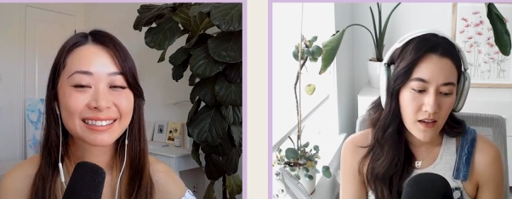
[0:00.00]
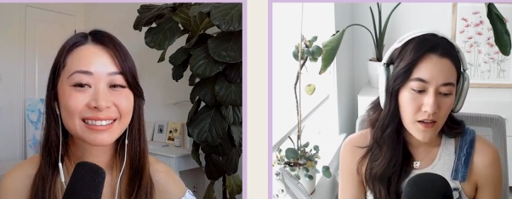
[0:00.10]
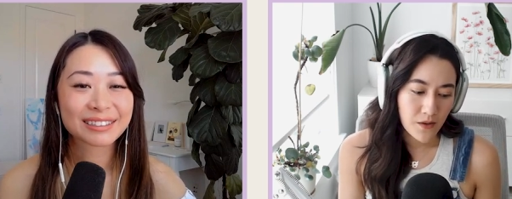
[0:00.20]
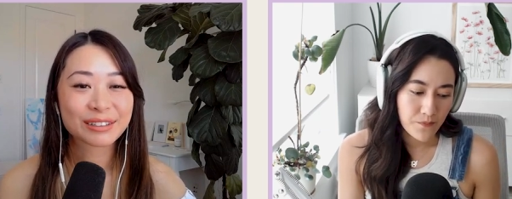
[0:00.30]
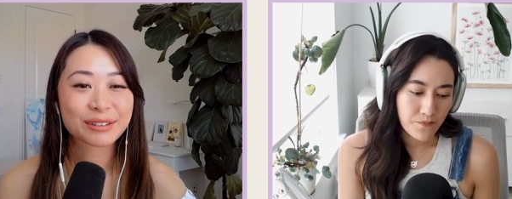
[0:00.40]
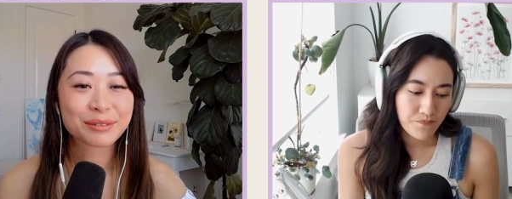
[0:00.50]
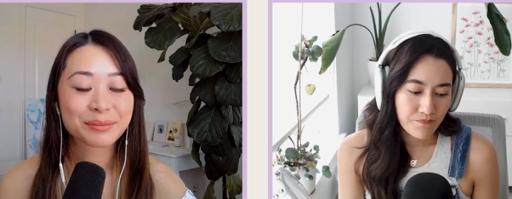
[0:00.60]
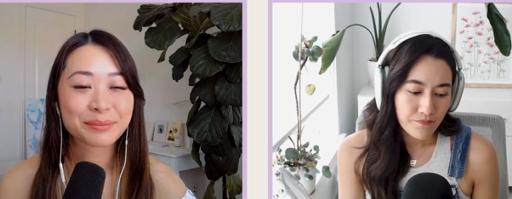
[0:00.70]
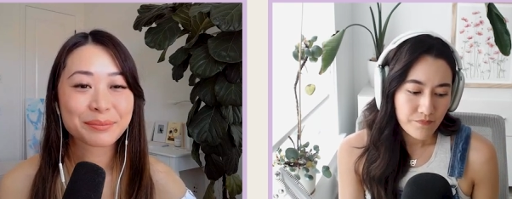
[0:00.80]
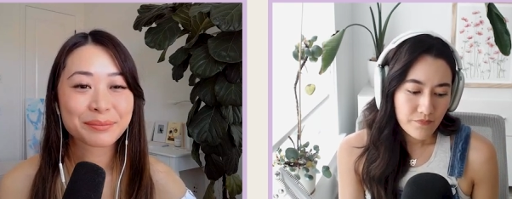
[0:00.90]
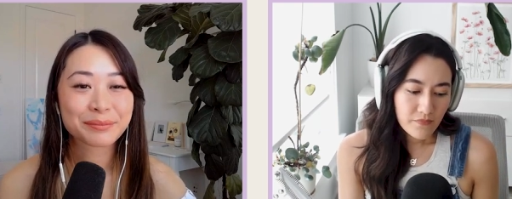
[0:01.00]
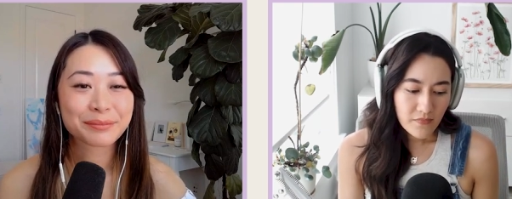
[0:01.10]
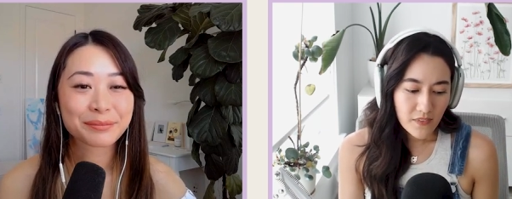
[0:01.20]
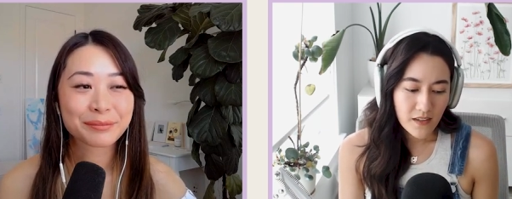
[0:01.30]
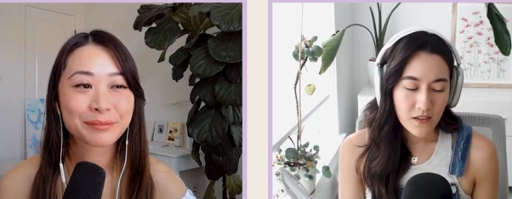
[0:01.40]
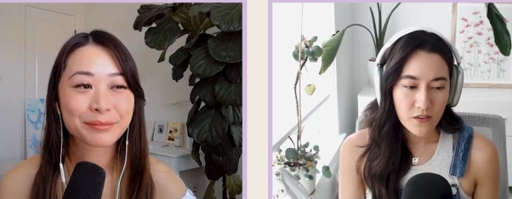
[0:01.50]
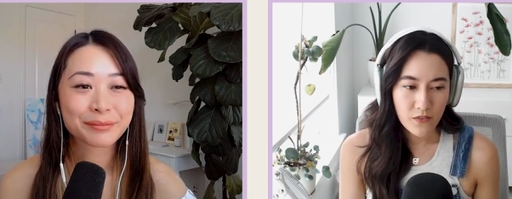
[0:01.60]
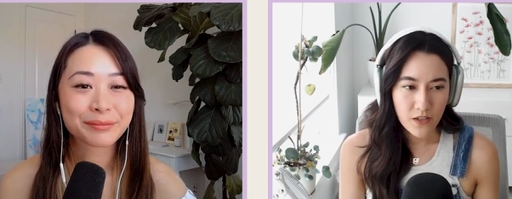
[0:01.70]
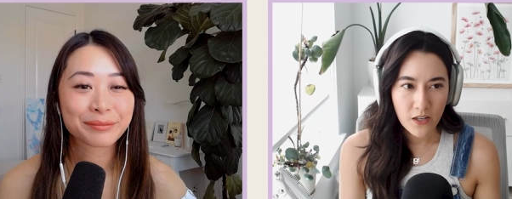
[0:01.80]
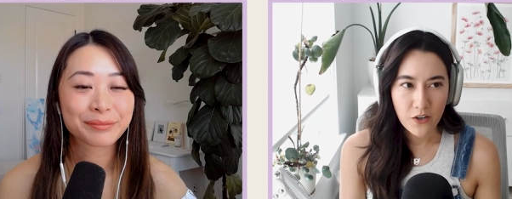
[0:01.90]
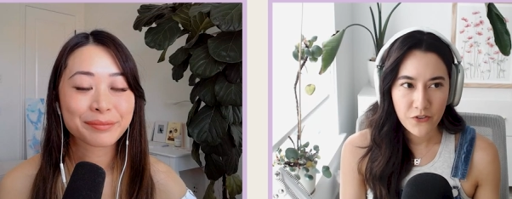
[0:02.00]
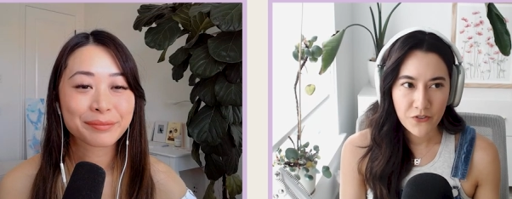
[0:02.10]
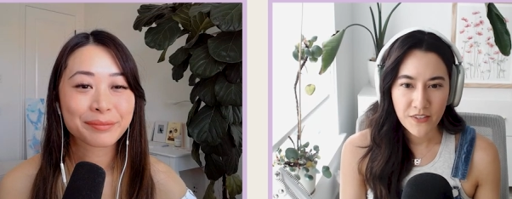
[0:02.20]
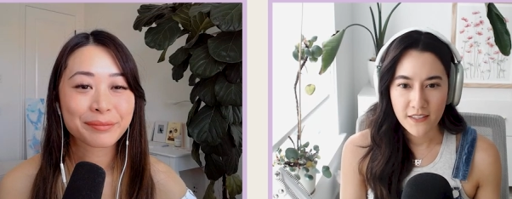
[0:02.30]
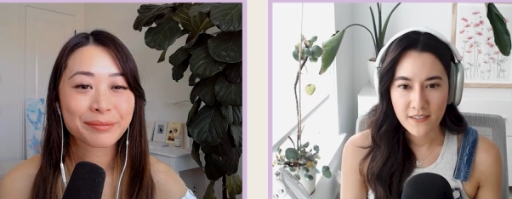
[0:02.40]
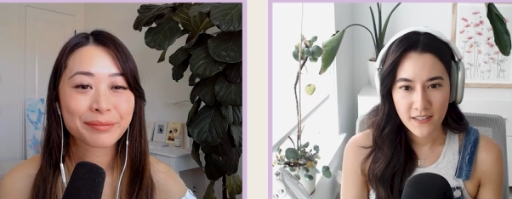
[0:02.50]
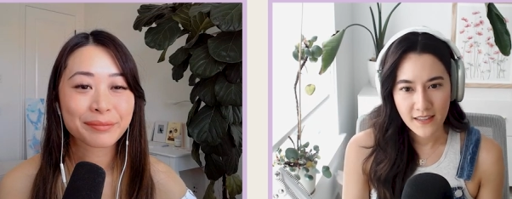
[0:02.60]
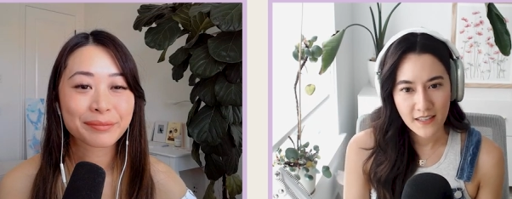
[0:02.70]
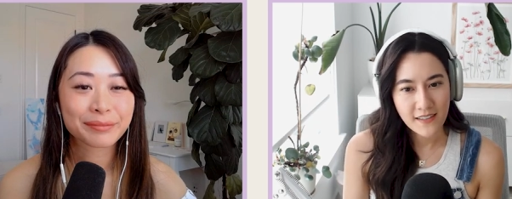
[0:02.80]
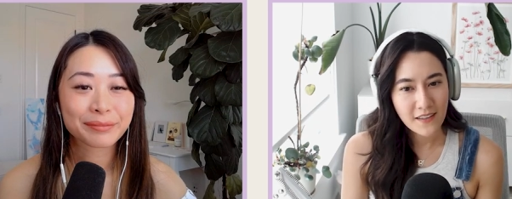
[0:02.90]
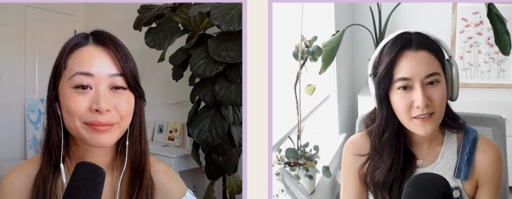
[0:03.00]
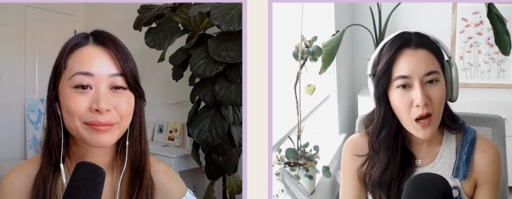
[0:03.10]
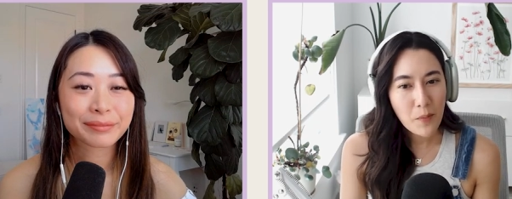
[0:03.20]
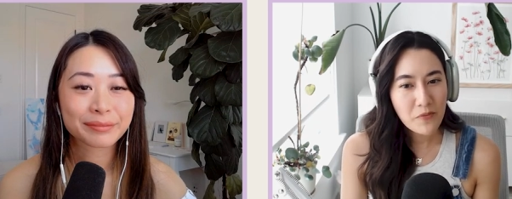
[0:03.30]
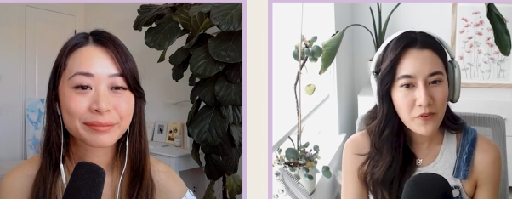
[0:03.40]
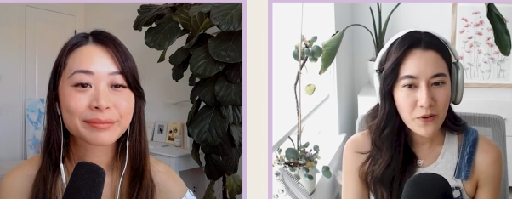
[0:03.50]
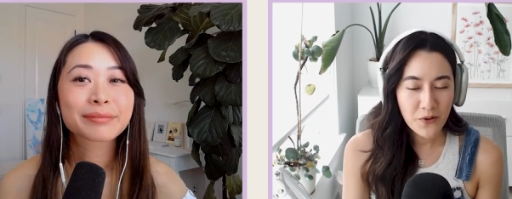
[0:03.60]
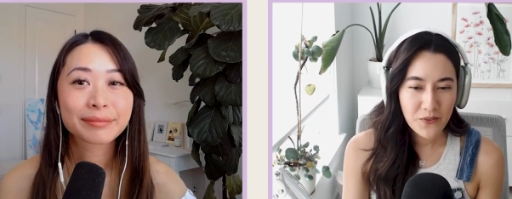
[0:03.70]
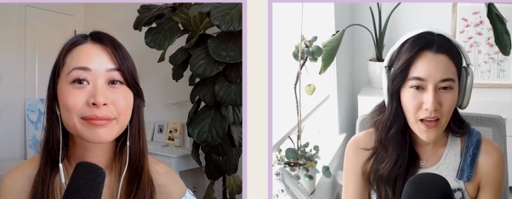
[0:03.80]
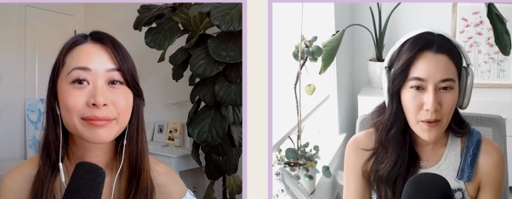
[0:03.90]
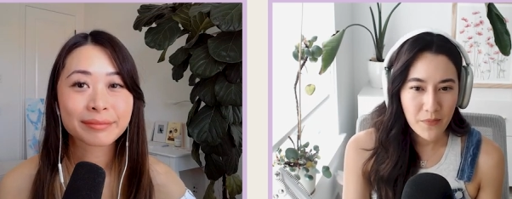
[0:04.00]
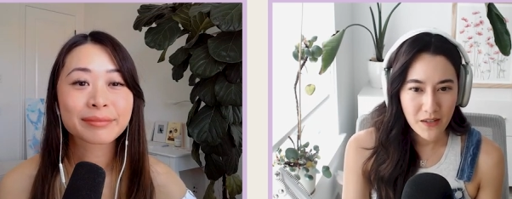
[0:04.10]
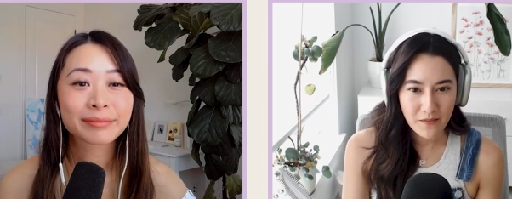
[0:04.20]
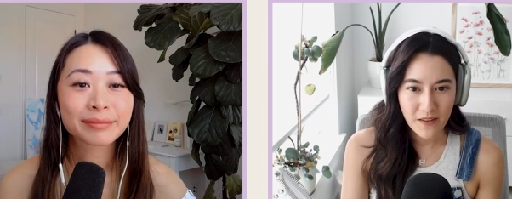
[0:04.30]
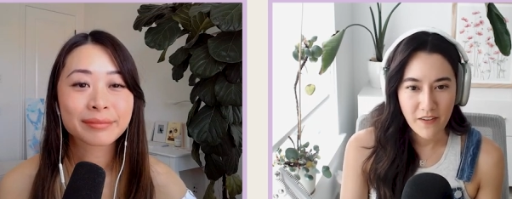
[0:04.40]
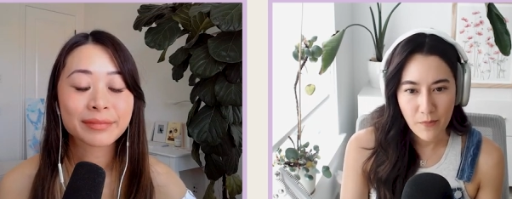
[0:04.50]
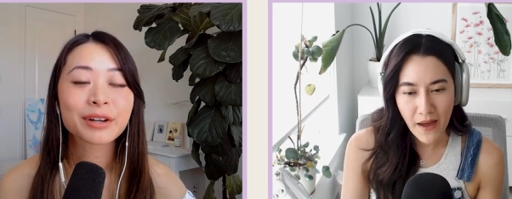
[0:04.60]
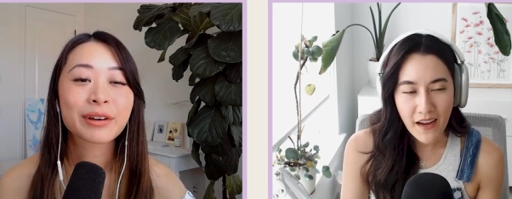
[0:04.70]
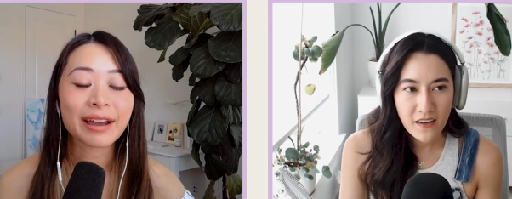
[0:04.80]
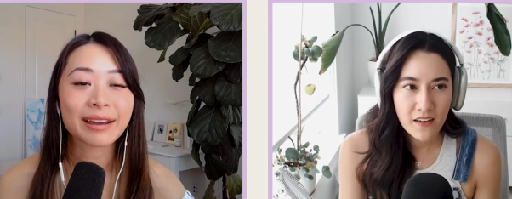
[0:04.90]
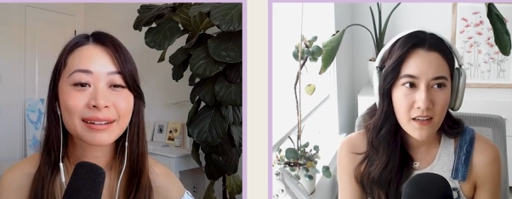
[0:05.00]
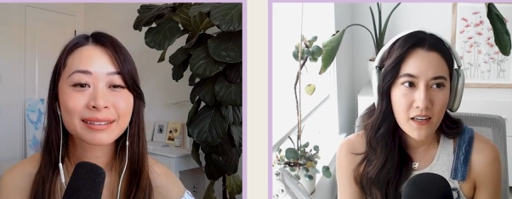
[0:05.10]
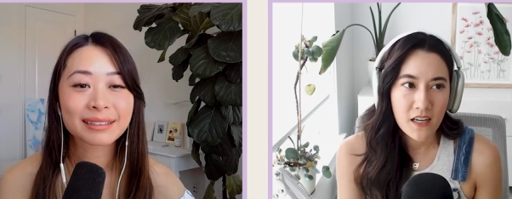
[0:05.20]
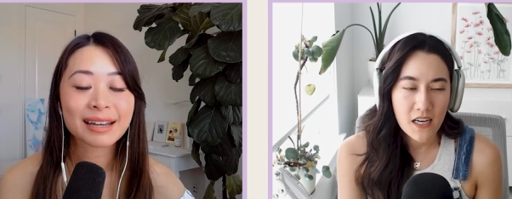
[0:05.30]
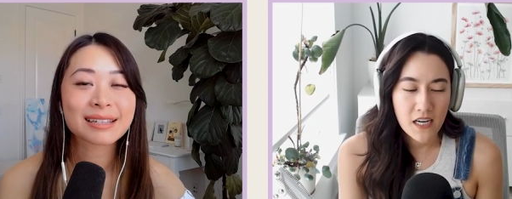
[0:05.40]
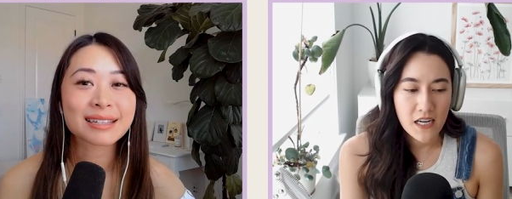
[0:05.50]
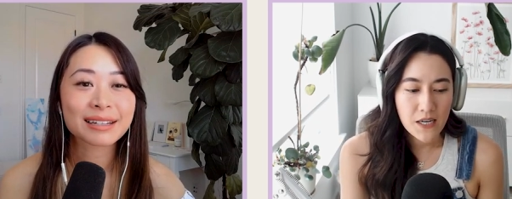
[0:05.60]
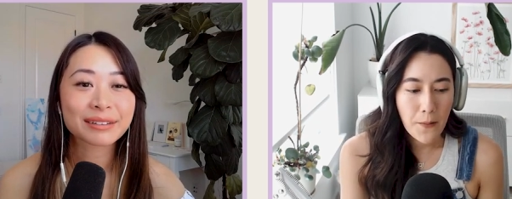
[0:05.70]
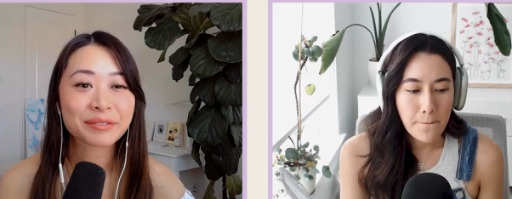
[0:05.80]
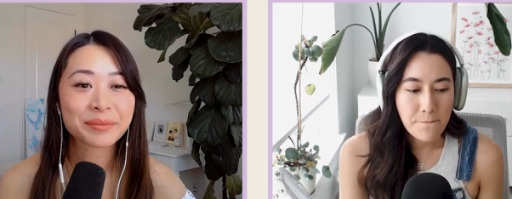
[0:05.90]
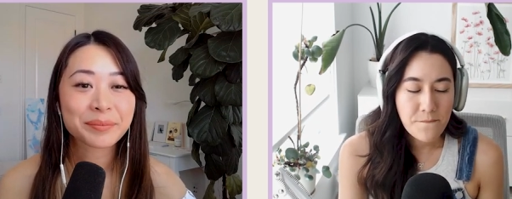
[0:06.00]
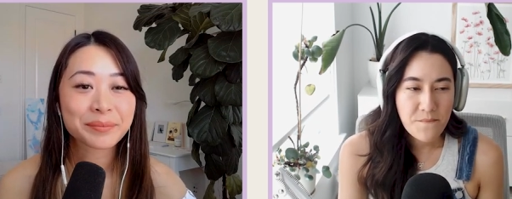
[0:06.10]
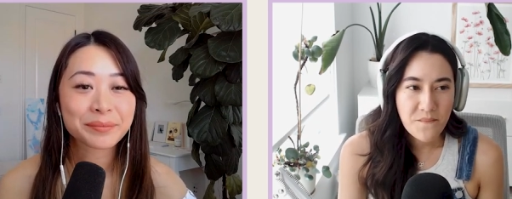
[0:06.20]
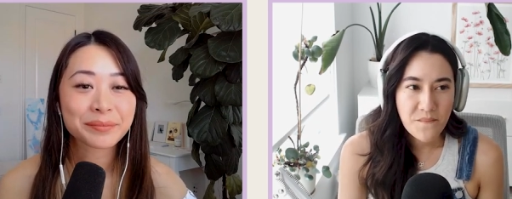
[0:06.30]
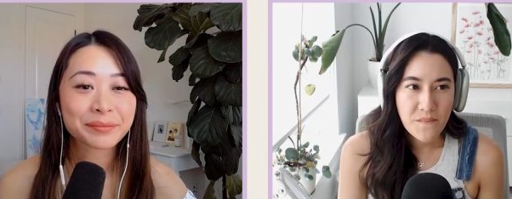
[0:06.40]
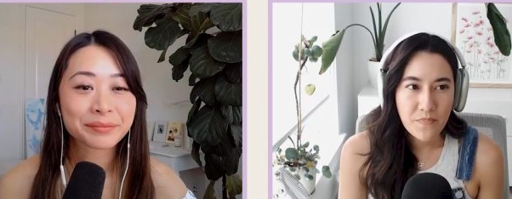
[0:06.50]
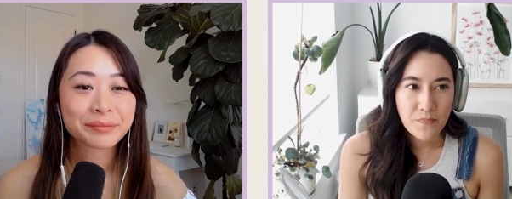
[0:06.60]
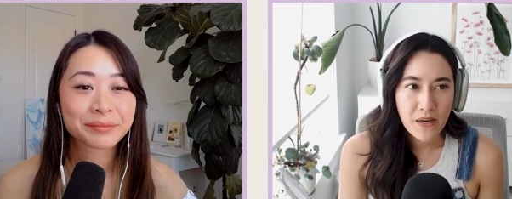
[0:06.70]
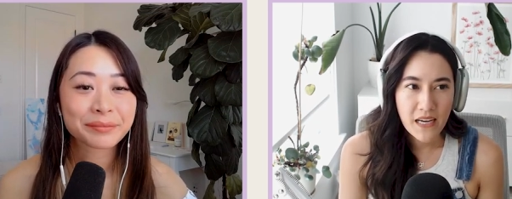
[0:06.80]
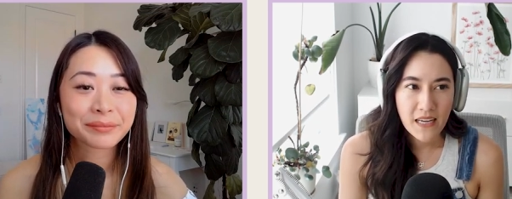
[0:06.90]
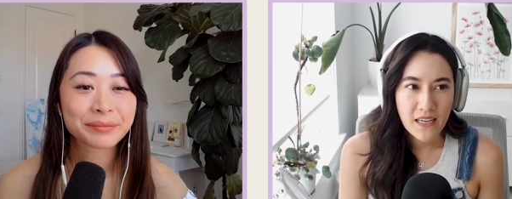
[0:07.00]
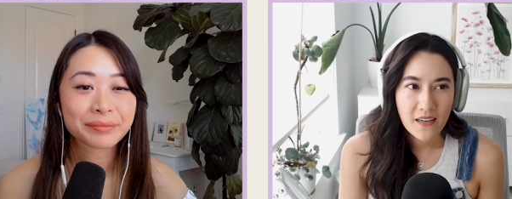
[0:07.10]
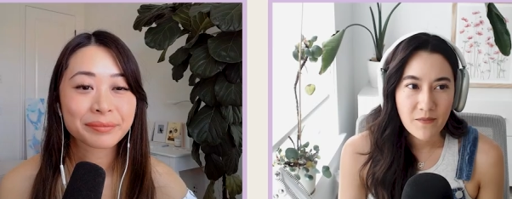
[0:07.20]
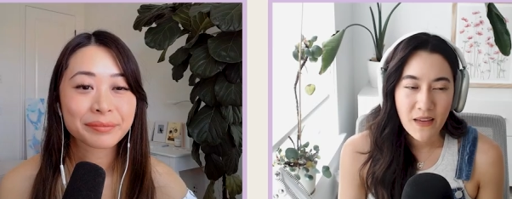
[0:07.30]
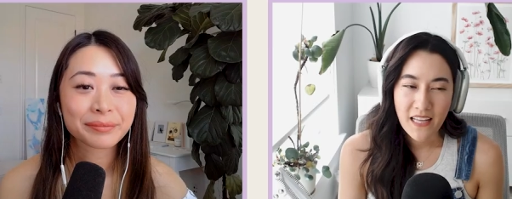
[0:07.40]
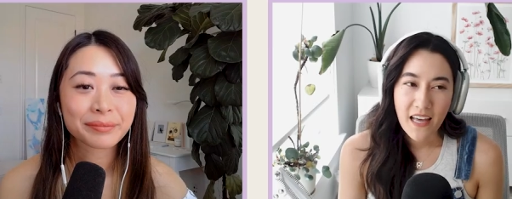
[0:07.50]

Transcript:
Speaker 1: um, it also syncs to like the desktop photos app on I have a Mac. Okay,
Speaker 2: I see. Um,
Speaker 1: but man